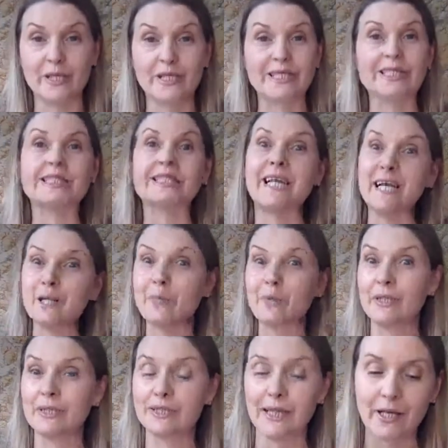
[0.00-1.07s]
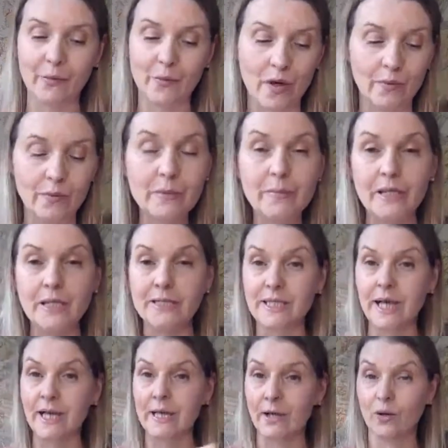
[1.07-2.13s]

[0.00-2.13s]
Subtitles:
the celebrants I work with, because I